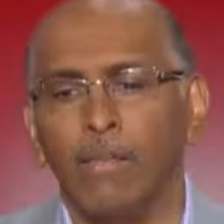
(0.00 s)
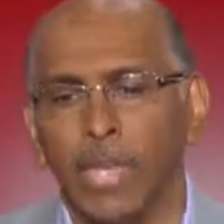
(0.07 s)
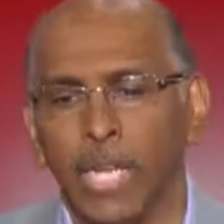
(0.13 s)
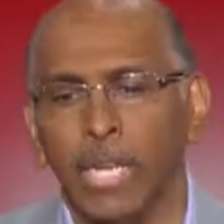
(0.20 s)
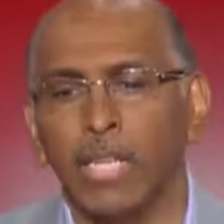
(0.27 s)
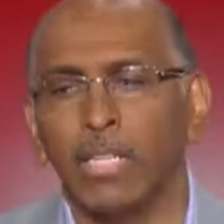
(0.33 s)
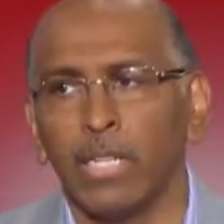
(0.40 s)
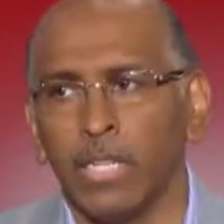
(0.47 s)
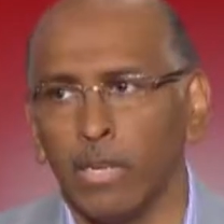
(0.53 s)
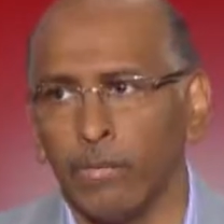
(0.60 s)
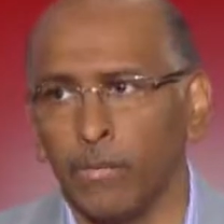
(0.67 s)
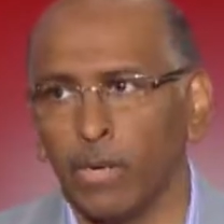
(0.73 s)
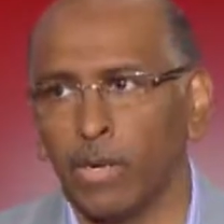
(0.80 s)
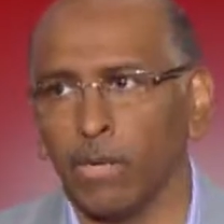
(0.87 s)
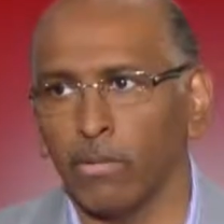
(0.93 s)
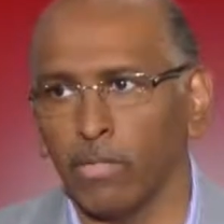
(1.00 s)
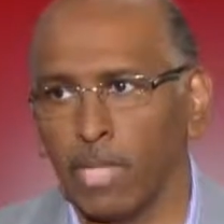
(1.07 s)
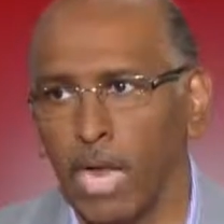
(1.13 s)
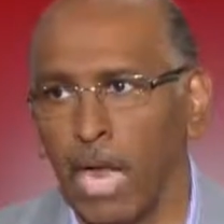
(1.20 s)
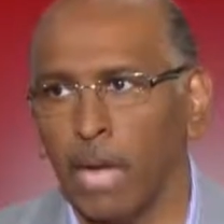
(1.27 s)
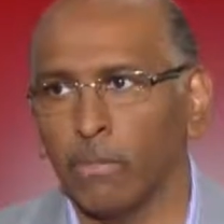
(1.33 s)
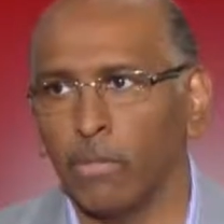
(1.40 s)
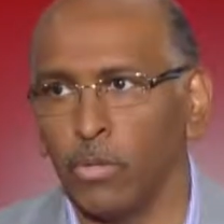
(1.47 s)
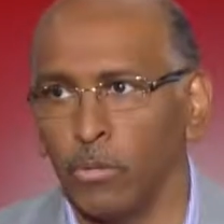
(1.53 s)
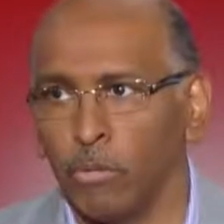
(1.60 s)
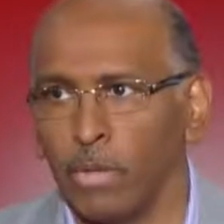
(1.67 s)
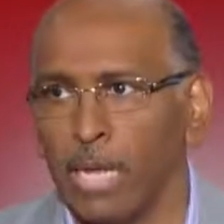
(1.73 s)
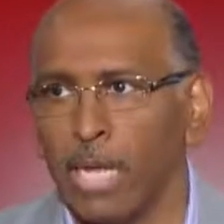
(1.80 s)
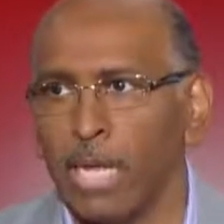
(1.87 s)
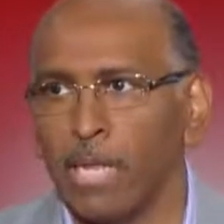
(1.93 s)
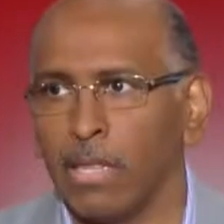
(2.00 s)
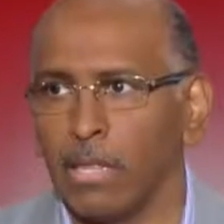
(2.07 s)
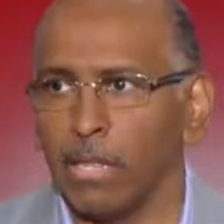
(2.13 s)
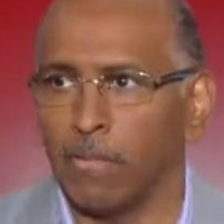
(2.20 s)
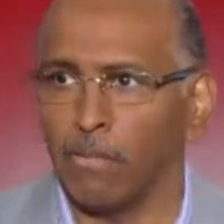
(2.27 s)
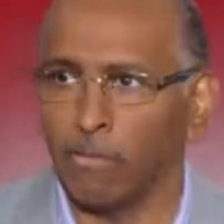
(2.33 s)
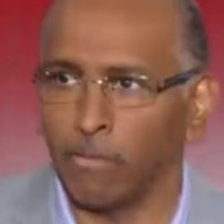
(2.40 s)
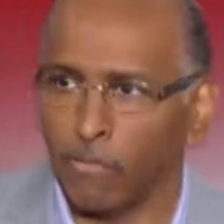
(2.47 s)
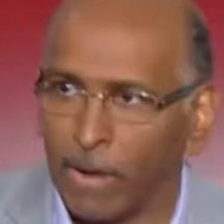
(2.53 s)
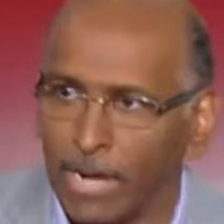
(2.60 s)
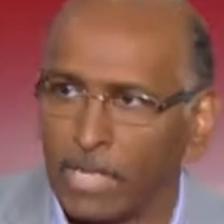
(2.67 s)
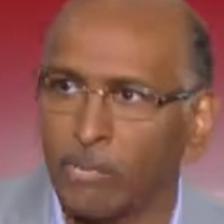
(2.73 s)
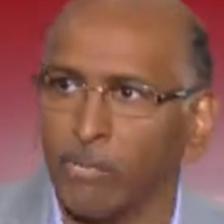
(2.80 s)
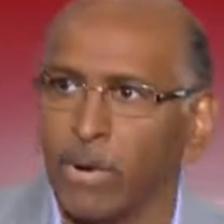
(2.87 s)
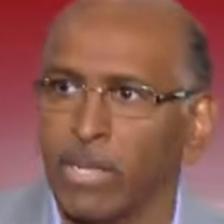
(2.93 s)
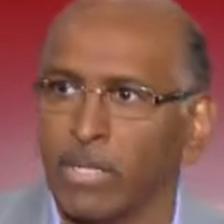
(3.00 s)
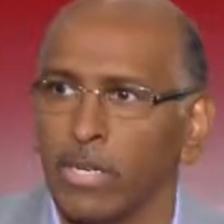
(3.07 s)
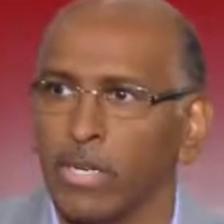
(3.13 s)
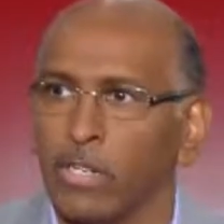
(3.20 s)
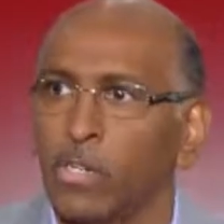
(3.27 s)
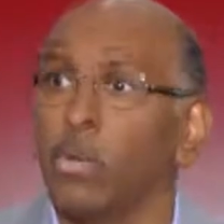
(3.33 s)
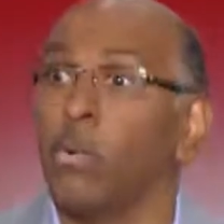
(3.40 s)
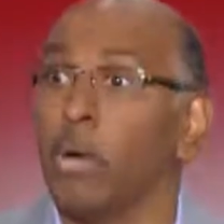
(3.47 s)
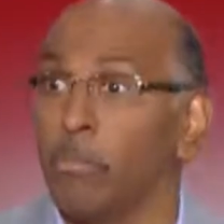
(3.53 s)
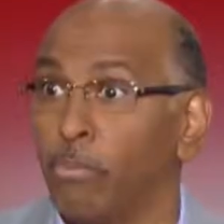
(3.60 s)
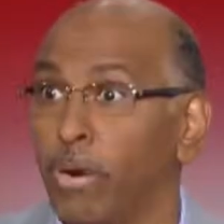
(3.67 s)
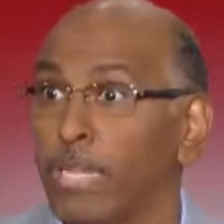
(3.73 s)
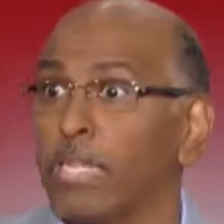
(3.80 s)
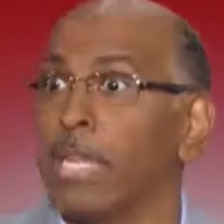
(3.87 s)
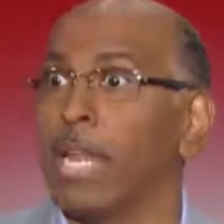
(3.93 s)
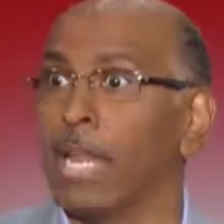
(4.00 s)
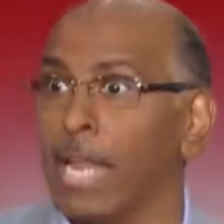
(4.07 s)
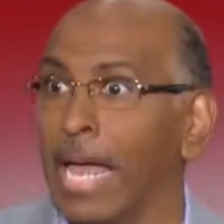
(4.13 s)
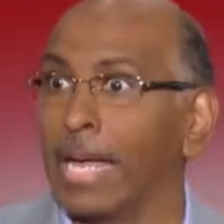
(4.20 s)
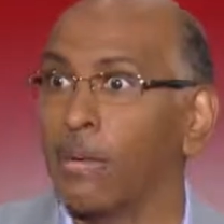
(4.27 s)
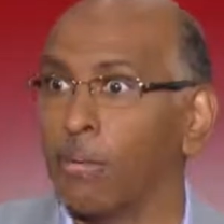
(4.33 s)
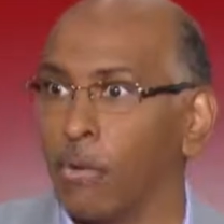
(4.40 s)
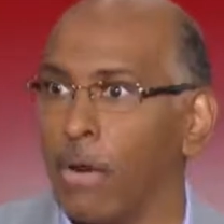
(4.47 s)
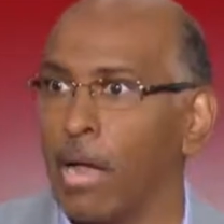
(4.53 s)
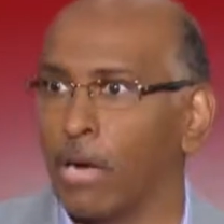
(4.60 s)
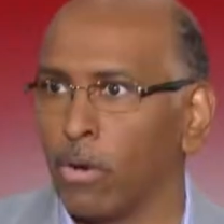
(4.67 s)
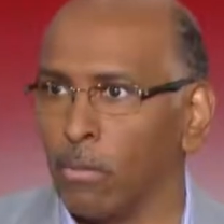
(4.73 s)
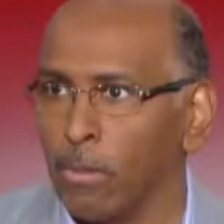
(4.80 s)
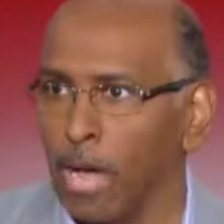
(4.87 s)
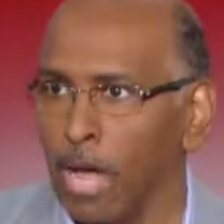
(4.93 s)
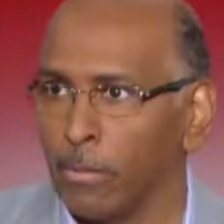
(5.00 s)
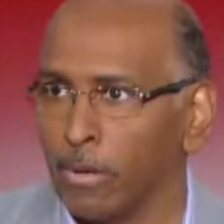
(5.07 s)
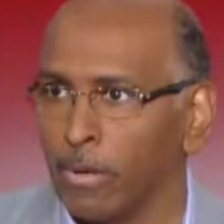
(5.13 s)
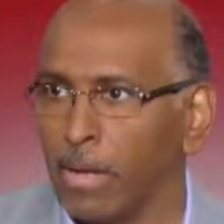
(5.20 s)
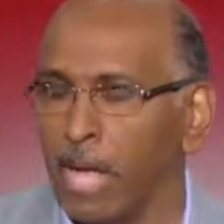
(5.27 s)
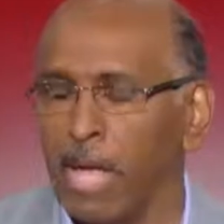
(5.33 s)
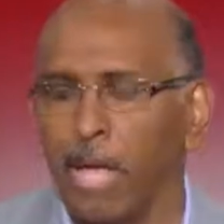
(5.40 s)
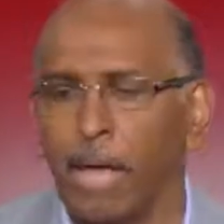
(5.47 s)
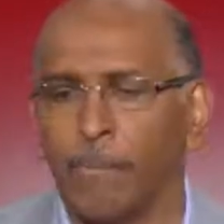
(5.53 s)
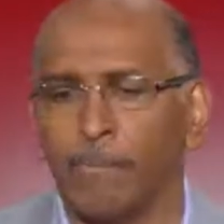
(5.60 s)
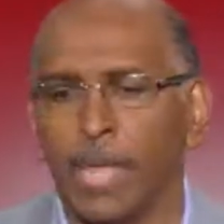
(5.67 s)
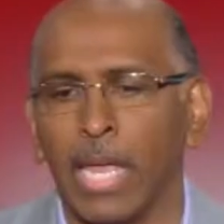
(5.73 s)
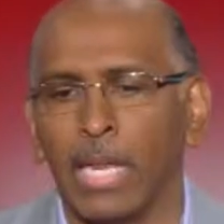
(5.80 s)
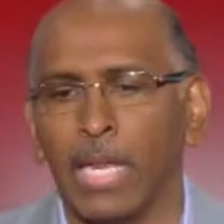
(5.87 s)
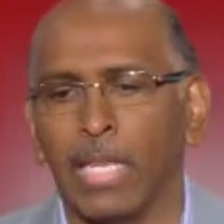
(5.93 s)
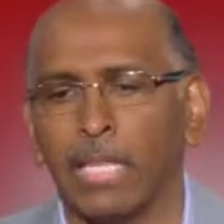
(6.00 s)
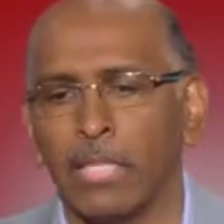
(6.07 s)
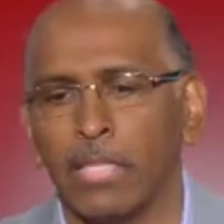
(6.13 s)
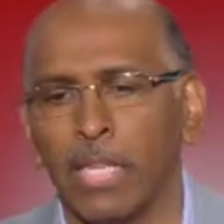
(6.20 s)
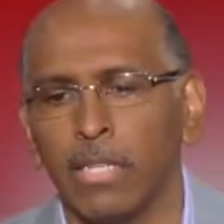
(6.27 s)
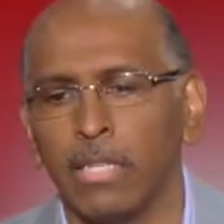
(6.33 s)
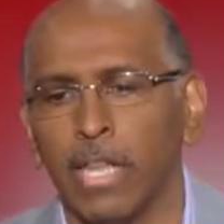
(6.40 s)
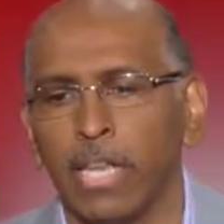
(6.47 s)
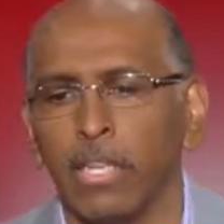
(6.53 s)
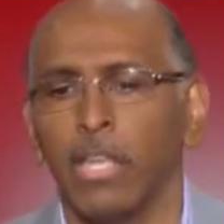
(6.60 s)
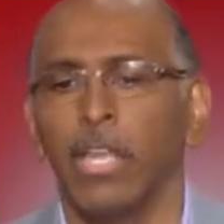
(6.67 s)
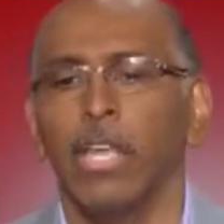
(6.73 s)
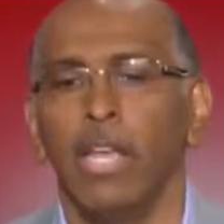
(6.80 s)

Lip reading: it is a difficult job to be the vice president to a president like Barack Obama, in the sense that,